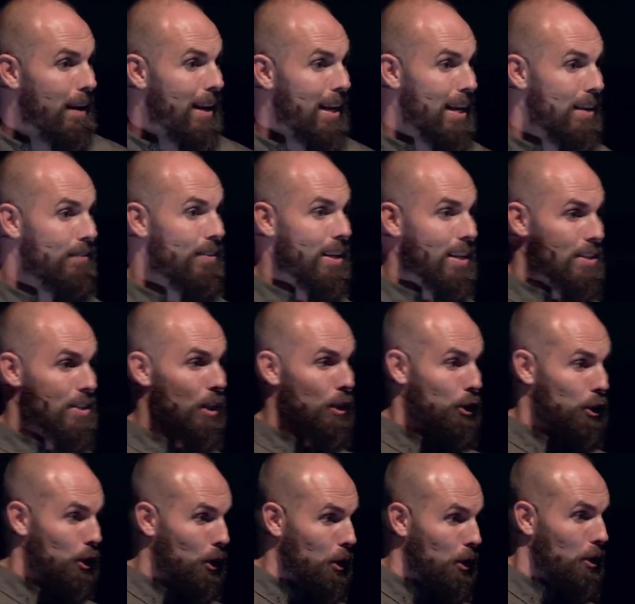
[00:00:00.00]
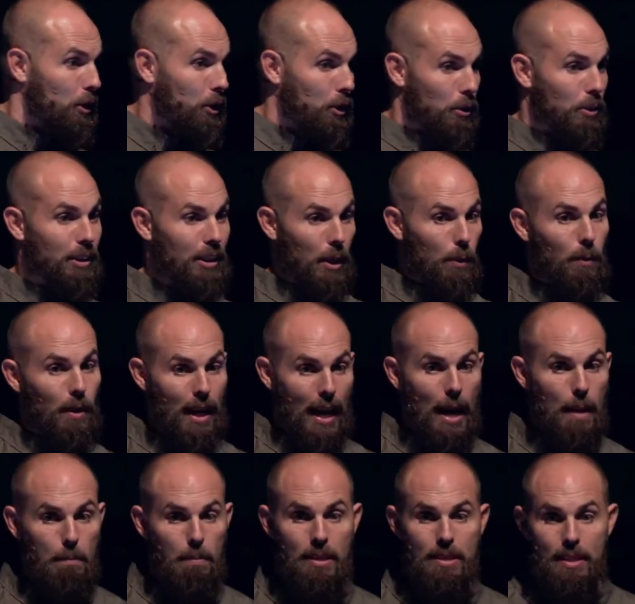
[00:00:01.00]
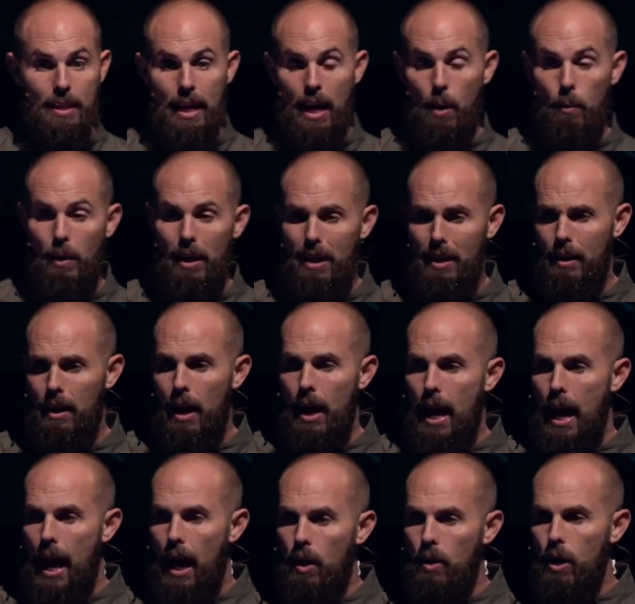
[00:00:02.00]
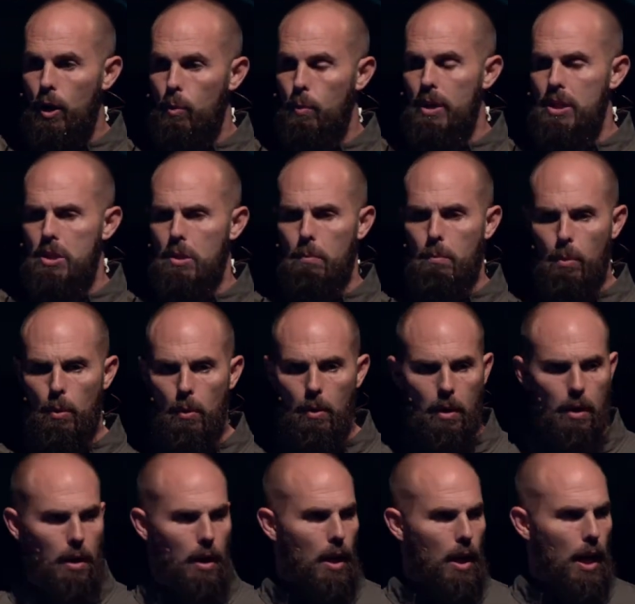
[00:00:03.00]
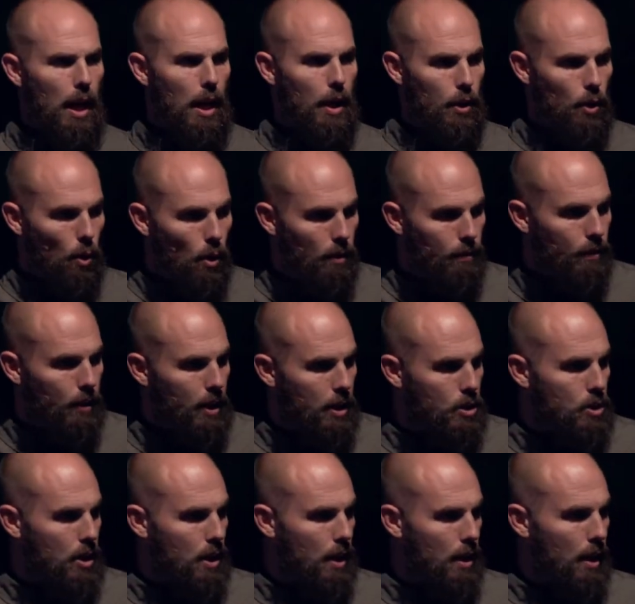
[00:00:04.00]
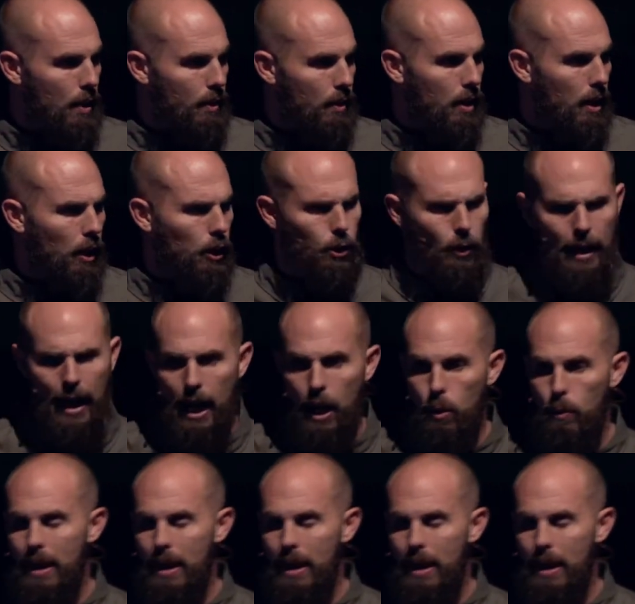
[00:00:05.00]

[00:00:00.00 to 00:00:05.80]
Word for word: Even as a church, you see what happens and how we can how can we support an orphanage in another country? How do